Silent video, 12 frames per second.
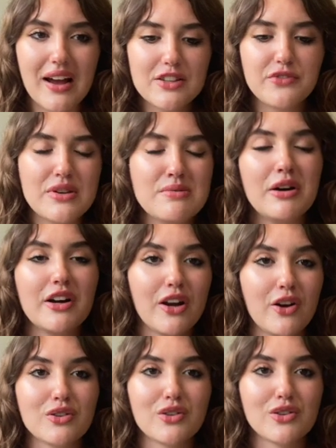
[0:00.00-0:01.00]
The female
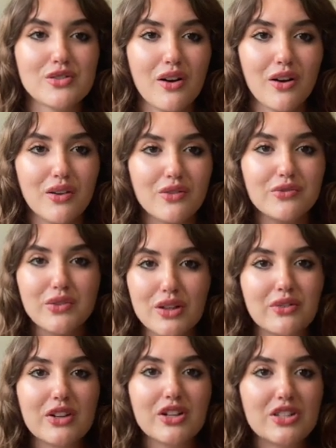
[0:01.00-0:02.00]
characters aren't fully
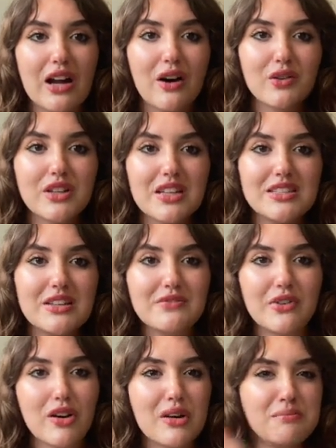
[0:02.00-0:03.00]
fleshed out. They seem
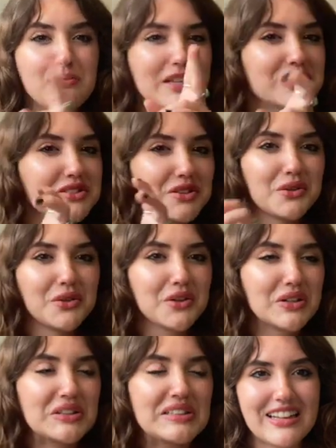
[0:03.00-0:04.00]
very mystical.